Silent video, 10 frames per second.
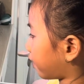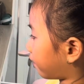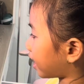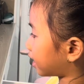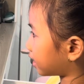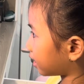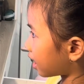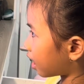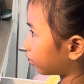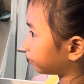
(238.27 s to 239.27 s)
if there's
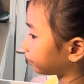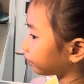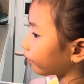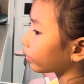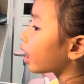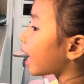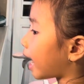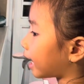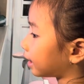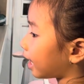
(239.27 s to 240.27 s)
snow.
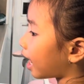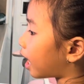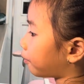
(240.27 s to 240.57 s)
And there are